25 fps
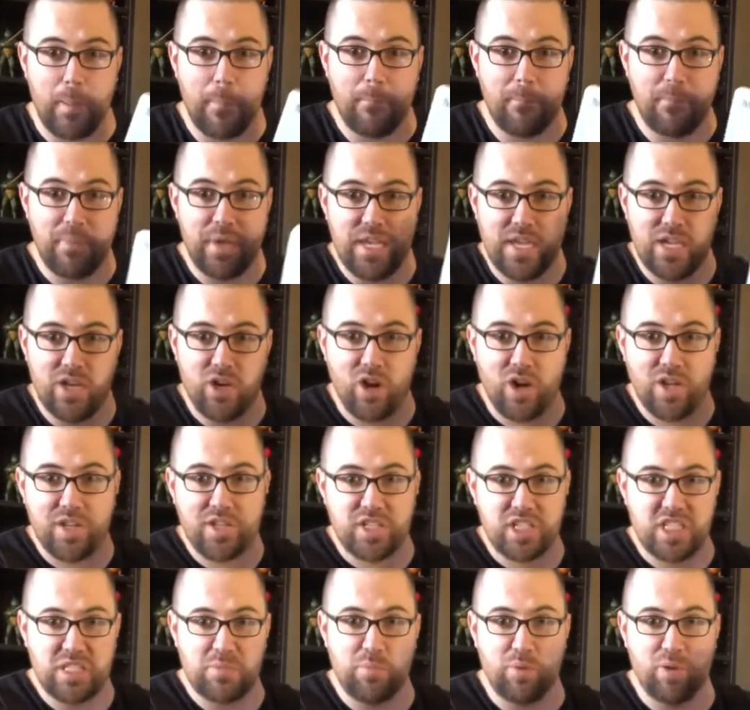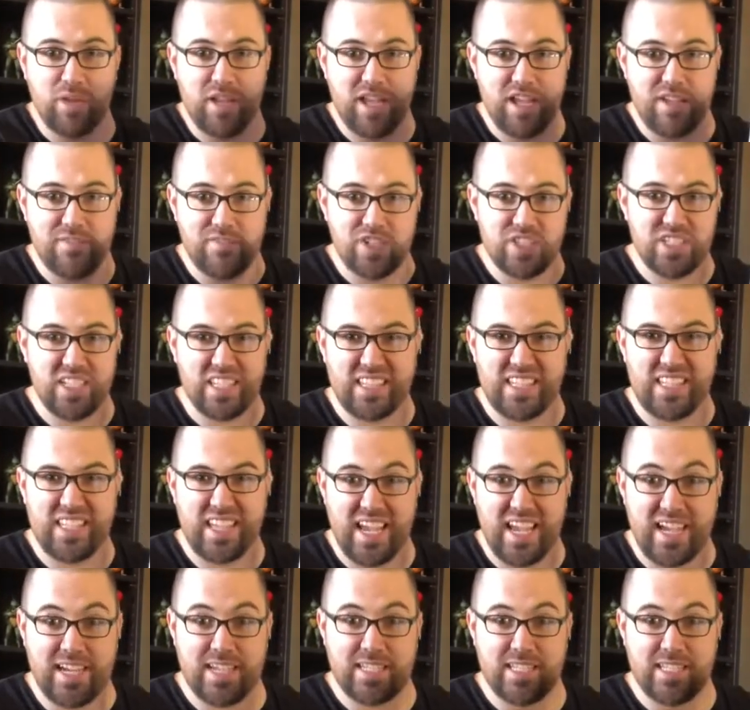be on display of just like the X